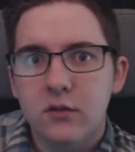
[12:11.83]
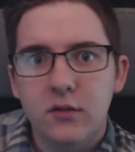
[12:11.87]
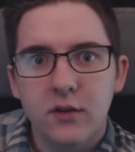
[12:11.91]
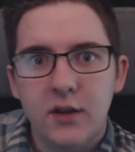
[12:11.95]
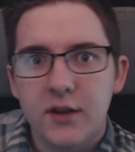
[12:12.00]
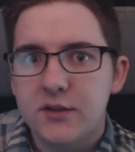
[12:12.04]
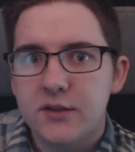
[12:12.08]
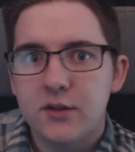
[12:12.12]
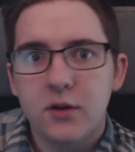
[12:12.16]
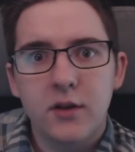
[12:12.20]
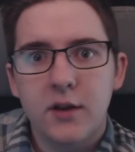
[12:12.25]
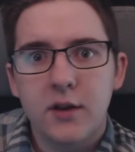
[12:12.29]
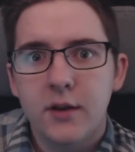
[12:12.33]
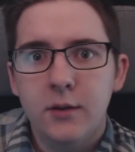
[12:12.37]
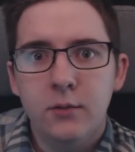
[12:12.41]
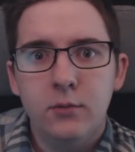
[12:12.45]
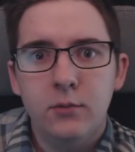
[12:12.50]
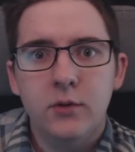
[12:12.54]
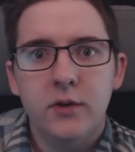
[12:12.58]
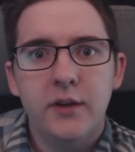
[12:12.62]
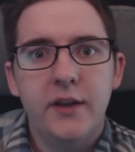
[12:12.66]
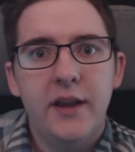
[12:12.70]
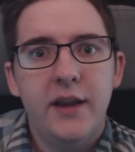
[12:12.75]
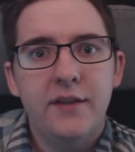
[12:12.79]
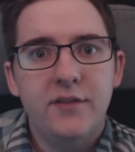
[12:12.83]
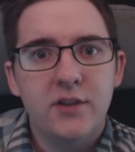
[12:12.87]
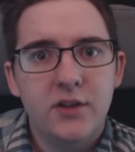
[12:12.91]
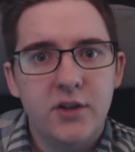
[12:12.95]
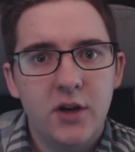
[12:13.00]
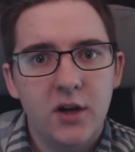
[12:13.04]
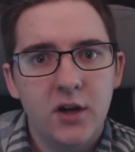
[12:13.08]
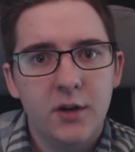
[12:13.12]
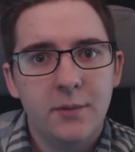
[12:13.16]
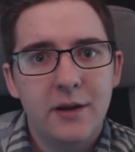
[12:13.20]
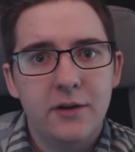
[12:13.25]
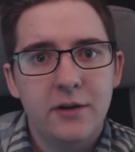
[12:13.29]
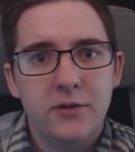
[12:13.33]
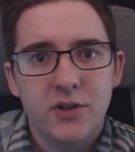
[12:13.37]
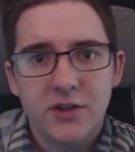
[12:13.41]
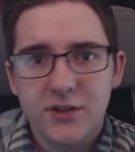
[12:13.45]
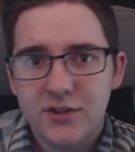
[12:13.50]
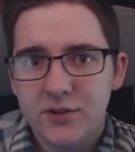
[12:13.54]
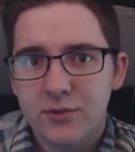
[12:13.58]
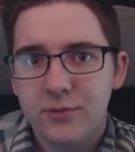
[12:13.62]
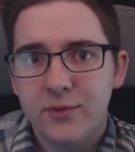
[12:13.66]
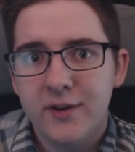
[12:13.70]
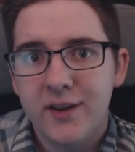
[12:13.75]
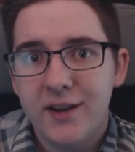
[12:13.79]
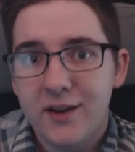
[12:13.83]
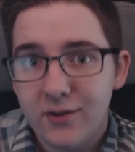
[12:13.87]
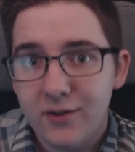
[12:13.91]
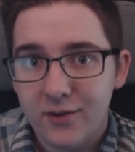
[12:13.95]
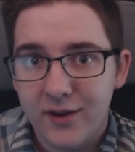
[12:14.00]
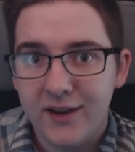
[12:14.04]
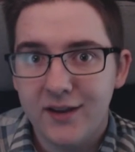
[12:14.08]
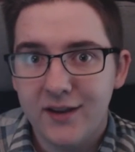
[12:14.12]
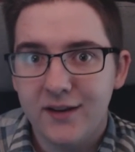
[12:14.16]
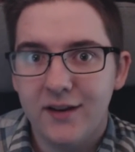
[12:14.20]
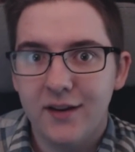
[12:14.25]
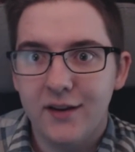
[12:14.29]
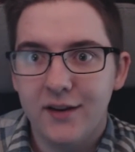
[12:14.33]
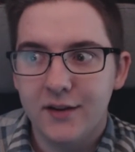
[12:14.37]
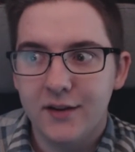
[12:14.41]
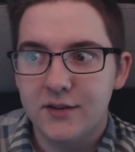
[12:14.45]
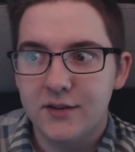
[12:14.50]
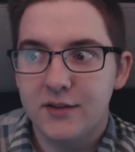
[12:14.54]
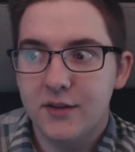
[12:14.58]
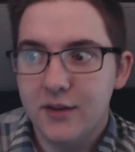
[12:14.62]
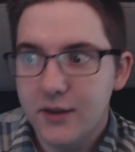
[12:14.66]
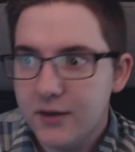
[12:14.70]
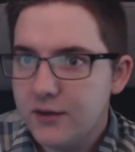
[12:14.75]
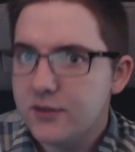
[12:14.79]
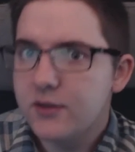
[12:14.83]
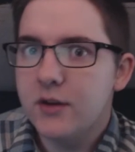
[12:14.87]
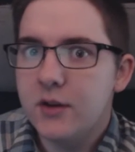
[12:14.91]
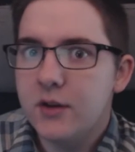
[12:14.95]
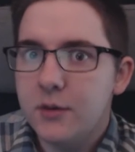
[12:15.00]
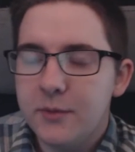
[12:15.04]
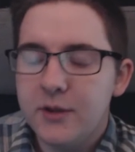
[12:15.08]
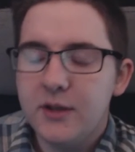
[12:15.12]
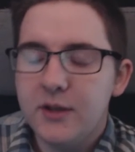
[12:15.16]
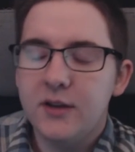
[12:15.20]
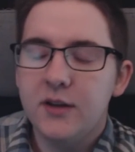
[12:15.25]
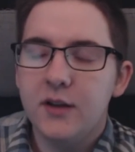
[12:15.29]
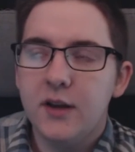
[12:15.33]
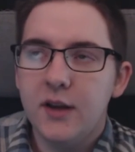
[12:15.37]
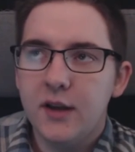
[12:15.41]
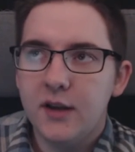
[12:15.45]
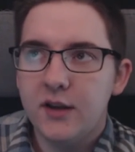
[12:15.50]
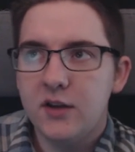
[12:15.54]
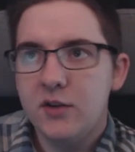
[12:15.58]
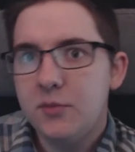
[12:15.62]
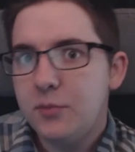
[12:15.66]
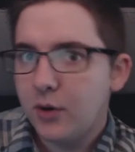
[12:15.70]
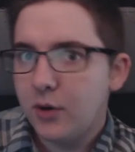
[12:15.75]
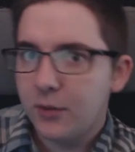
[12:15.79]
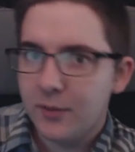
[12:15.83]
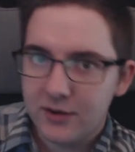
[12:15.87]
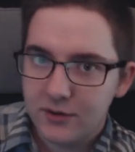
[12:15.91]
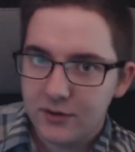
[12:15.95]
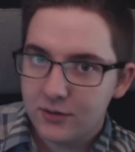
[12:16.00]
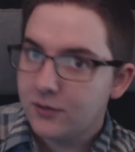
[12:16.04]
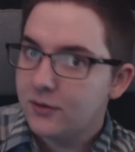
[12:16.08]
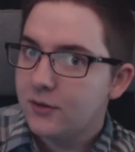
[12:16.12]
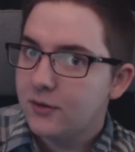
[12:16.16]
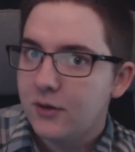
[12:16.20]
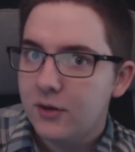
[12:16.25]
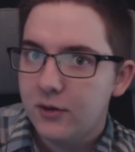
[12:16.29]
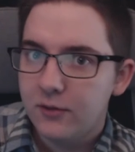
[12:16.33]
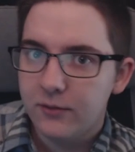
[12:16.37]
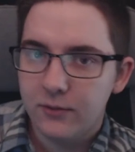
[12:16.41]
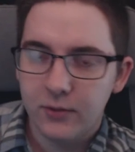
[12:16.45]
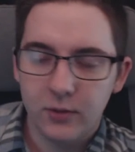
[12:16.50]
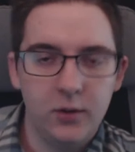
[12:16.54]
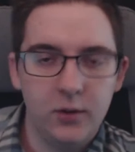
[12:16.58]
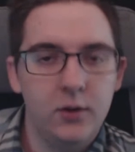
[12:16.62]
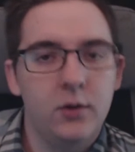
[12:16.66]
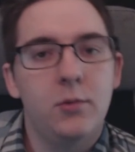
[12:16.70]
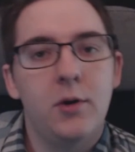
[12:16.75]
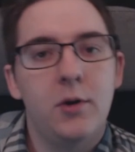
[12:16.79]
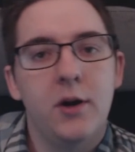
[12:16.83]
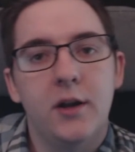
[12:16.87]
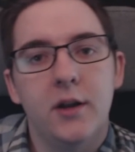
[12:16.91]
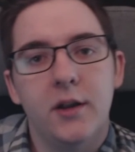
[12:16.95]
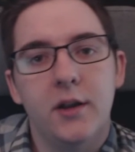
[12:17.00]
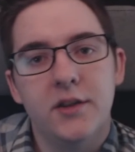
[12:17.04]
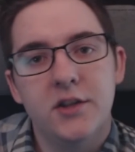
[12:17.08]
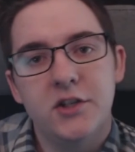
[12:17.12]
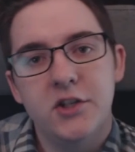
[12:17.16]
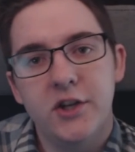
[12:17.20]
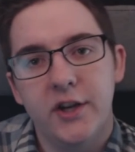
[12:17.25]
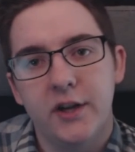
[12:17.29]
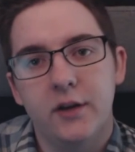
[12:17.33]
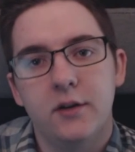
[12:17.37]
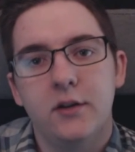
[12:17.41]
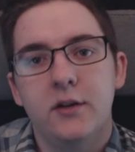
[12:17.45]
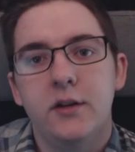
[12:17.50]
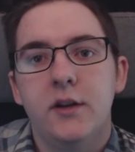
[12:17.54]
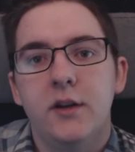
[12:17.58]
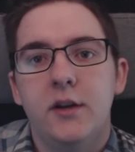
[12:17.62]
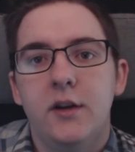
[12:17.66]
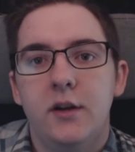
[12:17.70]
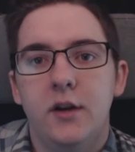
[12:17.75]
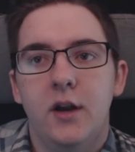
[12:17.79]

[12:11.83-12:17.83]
That's all I really have to talk about. Just to reiterate, things are going to be experimental for a little while on the channel.